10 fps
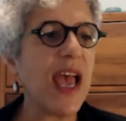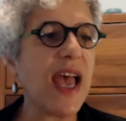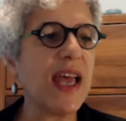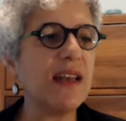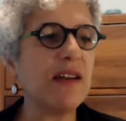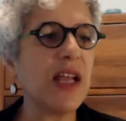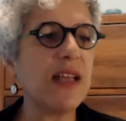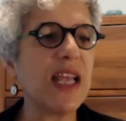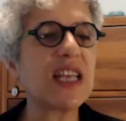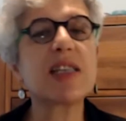and
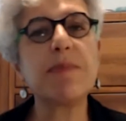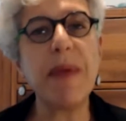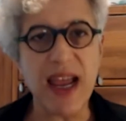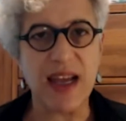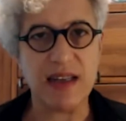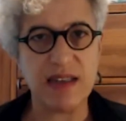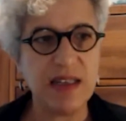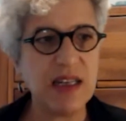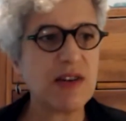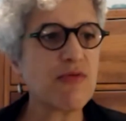expand
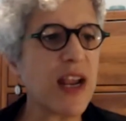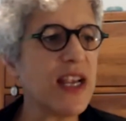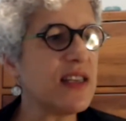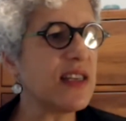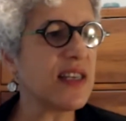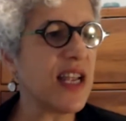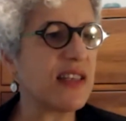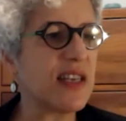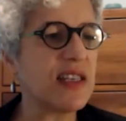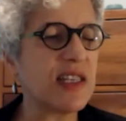racist and
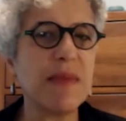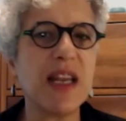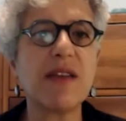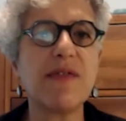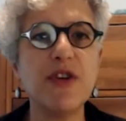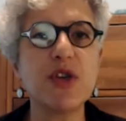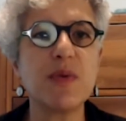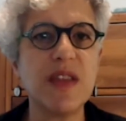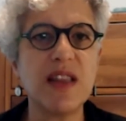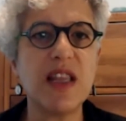anti Semitic views
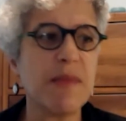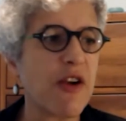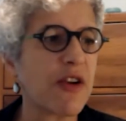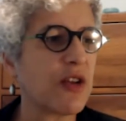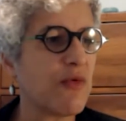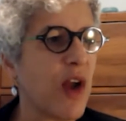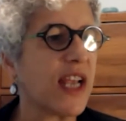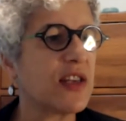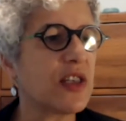within the American right.